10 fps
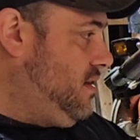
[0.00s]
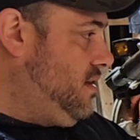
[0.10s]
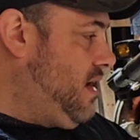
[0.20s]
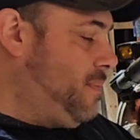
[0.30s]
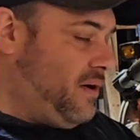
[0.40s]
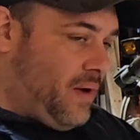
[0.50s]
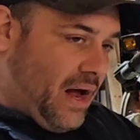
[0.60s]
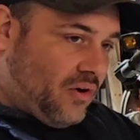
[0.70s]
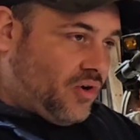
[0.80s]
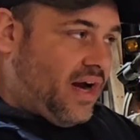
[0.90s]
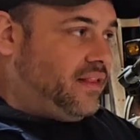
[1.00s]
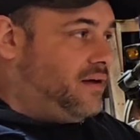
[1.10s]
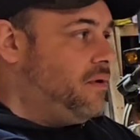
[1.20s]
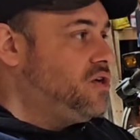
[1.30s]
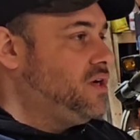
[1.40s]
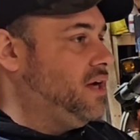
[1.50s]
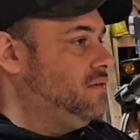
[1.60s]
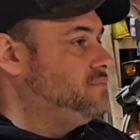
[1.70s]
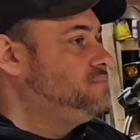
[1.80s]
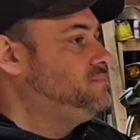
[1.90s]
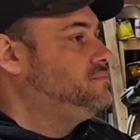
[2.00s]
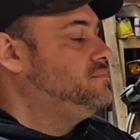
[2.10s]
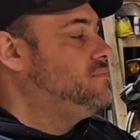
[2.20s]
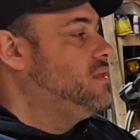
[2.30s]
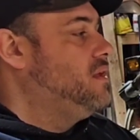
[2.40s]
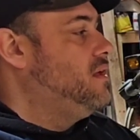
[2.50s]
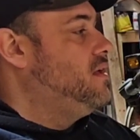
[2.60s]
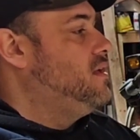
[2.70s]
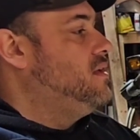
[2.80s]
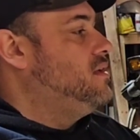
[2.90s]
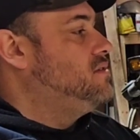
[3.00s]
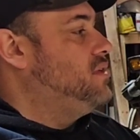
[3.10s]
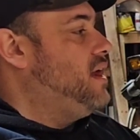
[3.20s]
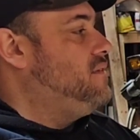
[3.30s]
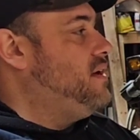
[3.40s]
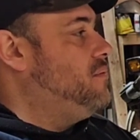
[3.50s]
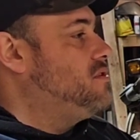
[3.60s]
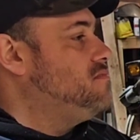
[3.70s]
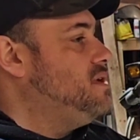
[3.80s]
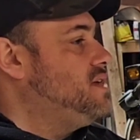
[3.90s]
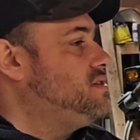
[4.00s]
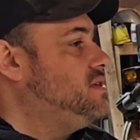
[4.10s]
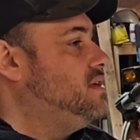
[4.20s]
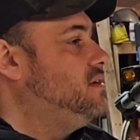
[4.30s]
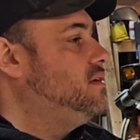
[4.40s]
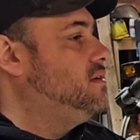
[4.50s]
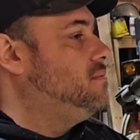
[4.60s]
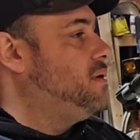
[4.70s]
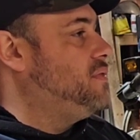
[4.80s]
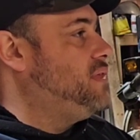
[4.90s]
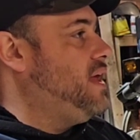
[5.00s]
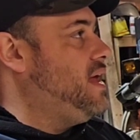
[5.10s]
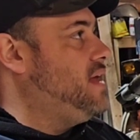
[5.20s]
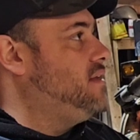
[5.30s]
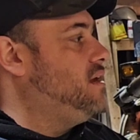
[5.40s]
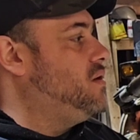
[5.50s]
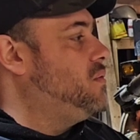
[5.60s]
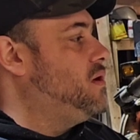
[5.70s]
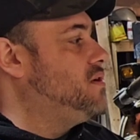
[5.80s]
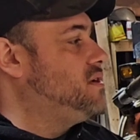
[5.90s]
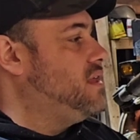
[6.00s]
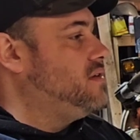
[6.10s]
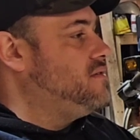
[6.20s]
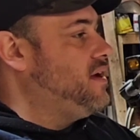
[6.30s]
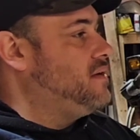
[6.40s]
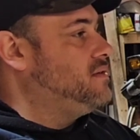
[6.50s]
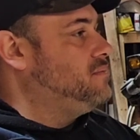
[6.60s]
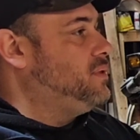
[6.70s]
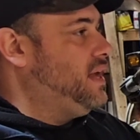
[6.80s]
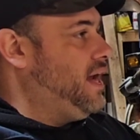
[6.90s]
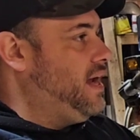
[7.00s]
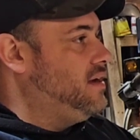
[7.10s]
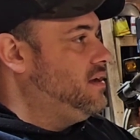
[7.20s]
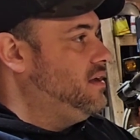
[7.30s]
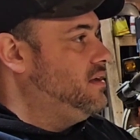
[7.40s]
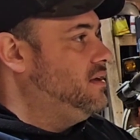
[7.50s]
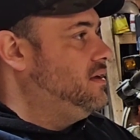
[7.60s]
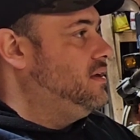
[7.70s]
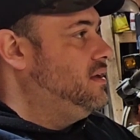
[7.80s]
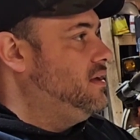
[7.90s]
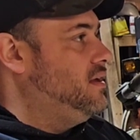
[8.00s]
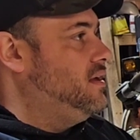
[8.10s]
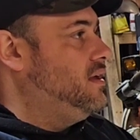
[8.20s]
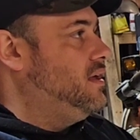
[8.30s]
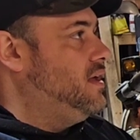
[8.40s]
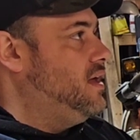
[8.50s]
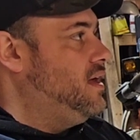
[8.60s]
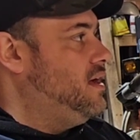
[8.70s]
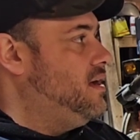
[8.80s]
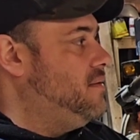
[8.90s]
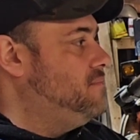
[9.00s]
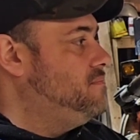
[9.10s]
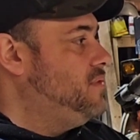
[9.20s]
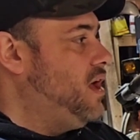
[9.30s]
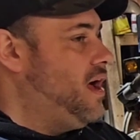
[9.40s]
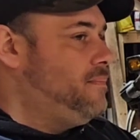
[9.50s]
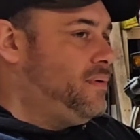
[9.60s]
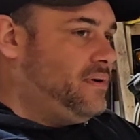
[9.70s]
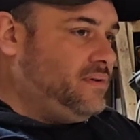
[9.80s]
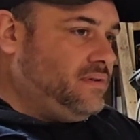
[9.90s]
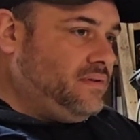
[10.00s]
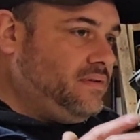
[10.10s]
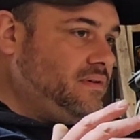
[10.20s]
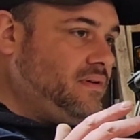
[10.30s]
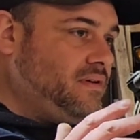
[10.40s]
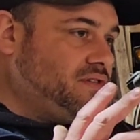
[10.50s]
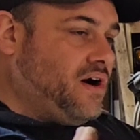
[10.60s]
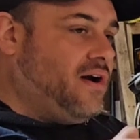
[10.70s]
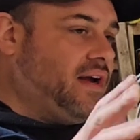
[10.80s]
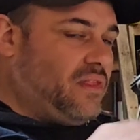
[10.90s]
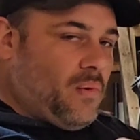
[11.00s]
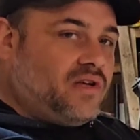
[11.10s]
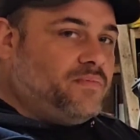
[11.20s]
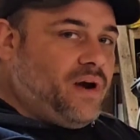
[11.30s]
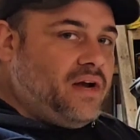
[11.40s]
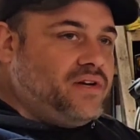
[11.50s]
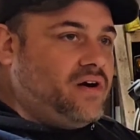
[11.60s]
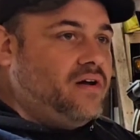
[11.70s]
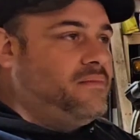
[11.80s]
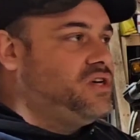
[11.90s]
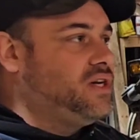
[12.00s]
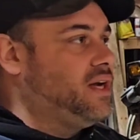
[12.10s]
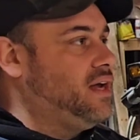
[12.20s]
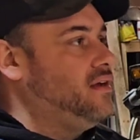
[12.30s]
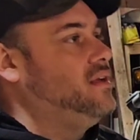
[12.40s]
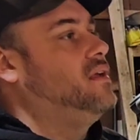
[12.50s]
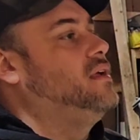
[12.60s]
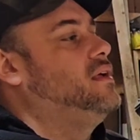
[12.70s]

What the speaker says: and around Grayling, Michigan. So that event was missed. But then there was another event planned up, starting in the West Branch area of Michigan,